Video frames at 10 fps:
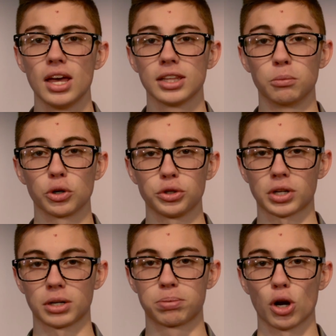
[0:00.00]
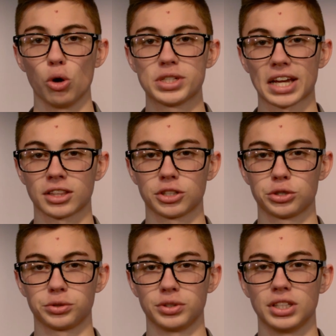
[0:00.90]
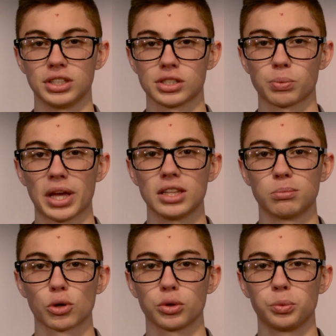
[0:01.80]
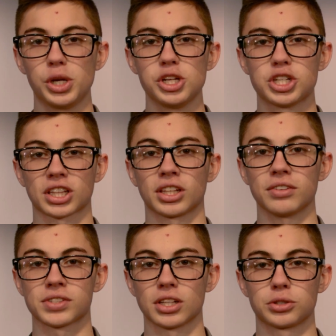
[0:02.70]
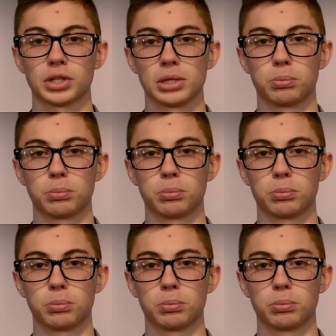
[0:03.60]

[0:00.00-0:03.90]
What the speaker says: The more you try to protect the children in this way, the more you reject the gifts they're trying to